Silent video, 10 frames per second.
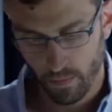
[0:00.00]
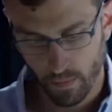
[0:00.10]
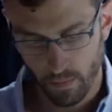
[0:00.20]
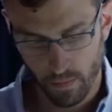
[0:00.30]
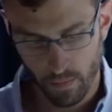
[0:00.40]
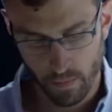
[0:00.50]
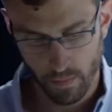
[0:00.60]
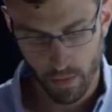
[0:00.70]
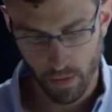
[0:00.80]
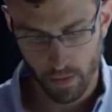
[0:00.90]
tilt
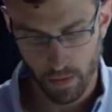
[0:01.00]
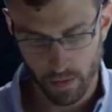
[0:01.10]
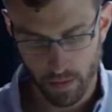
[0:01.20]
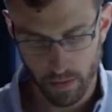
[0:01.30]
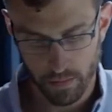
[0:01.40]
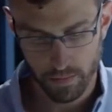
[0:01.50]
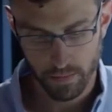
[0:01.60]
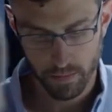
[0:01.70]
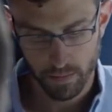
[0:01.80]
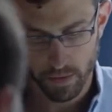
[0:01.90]
screen, which
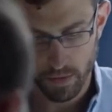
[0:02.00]
really